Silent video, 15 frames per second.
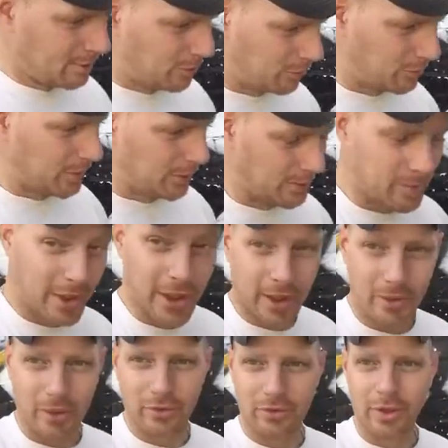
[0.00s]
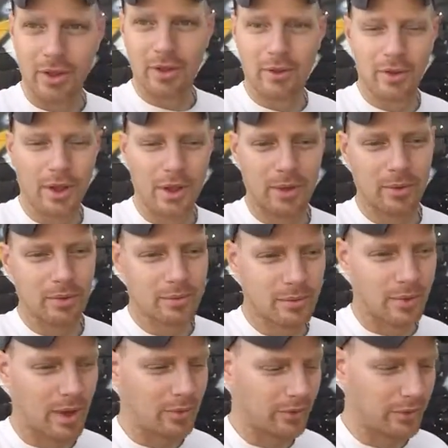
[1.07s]
once we get the bodywork straightened away,
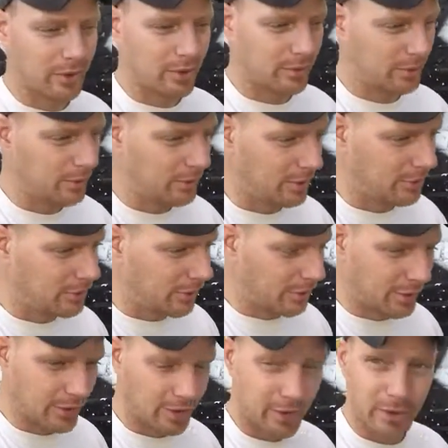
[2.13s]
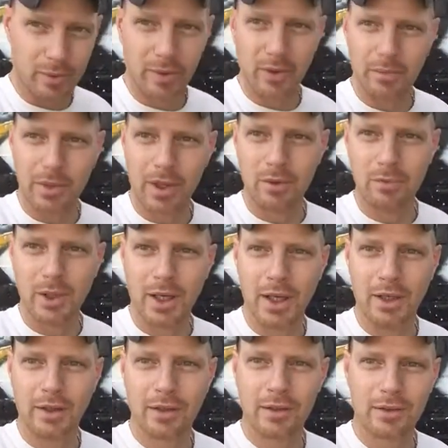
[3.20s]
we're obviously going to redo the interior. I think we're going to paint it
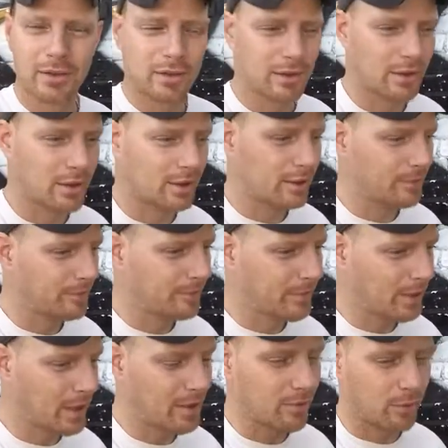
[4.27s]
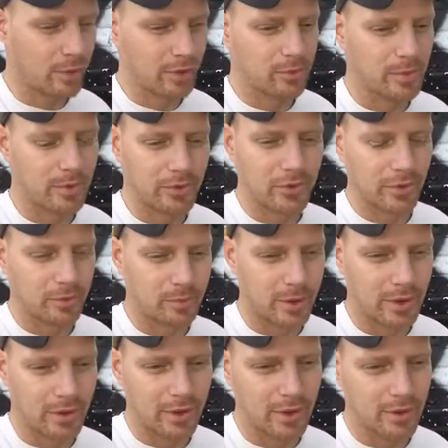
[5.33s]
black. Um, I have a Richmond
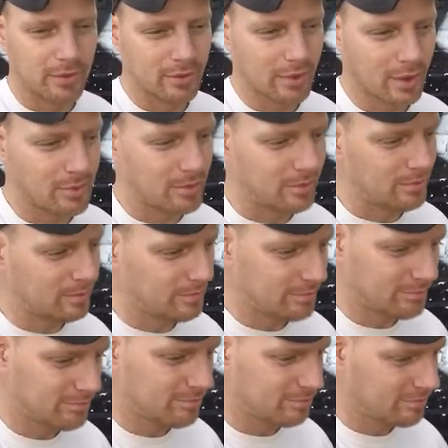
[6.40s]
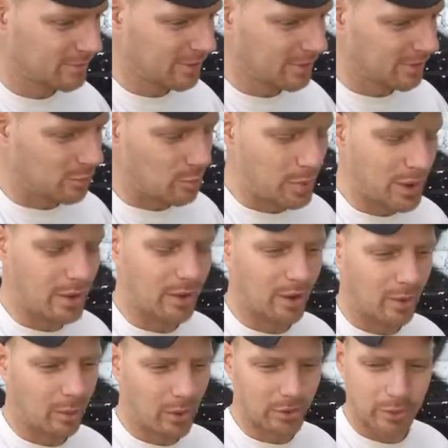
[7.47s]
six-speed that I've been debating
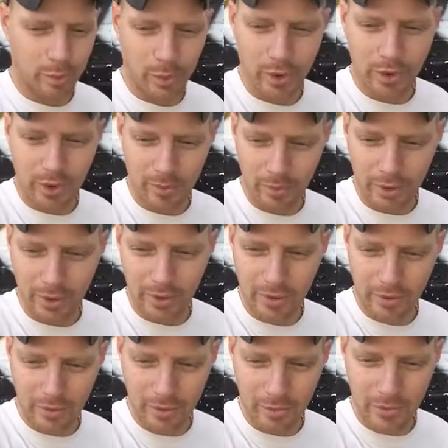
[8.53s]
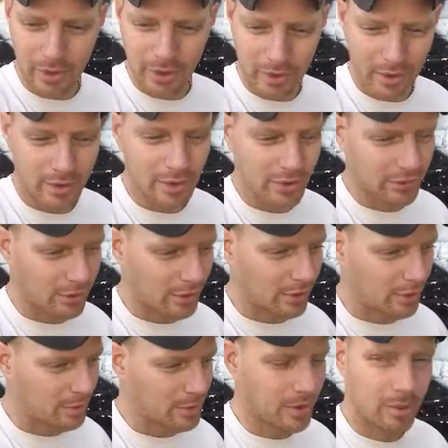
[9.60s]
on what to put in, but I'm thinking in this
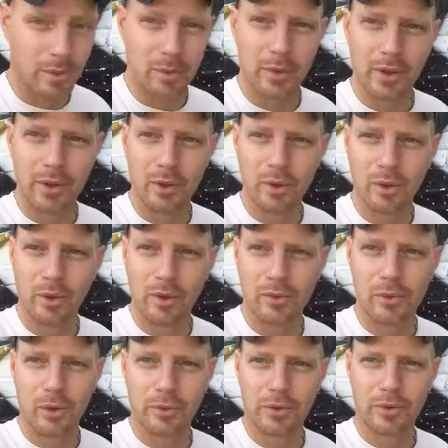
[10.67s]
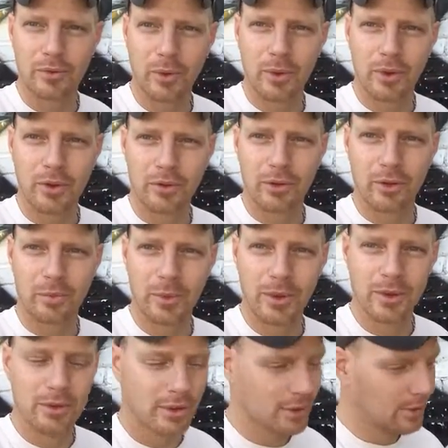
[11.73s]
car it'll probably be pretty cool with a 454 and a
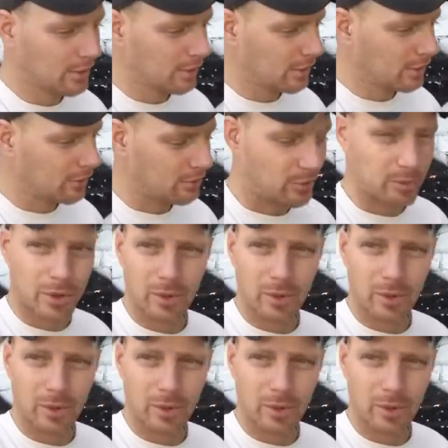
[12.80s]
six-speed. Some